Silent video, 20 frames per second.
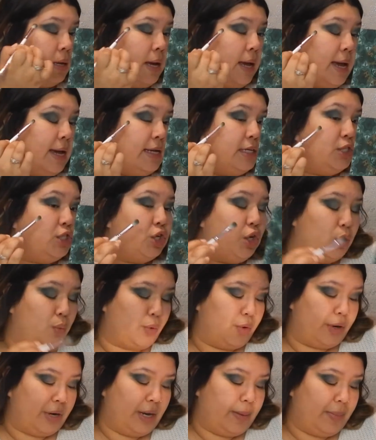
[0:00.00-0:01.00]
And don't
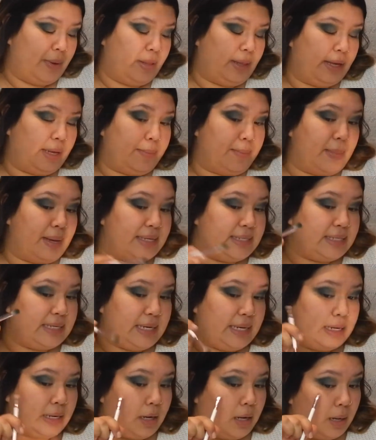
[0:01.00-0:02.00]
worry about like messing
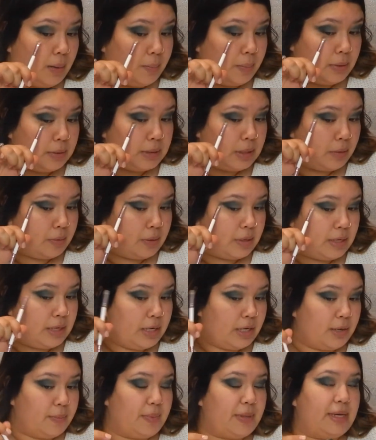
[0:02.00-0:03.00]
it up down
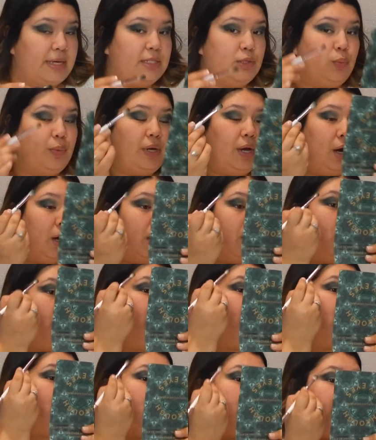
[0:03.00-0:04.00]
here, because we are
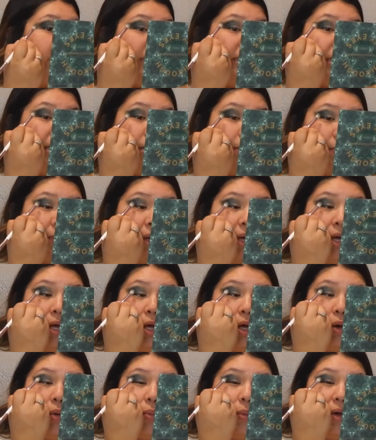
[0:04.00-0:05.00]
going to clean it up
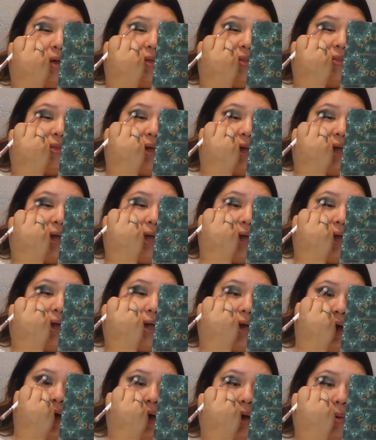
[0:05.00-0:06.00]
with a
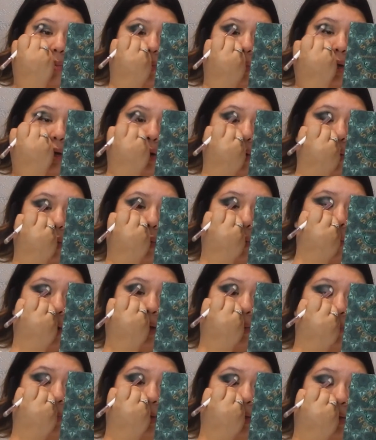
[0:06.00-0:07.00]

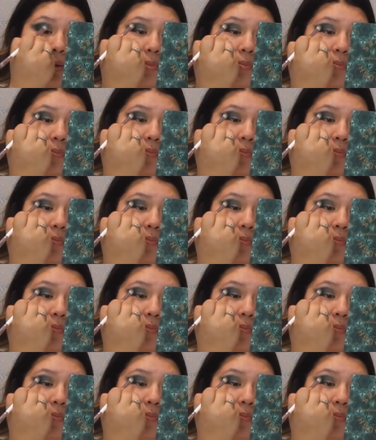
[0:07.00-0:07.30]
wipey.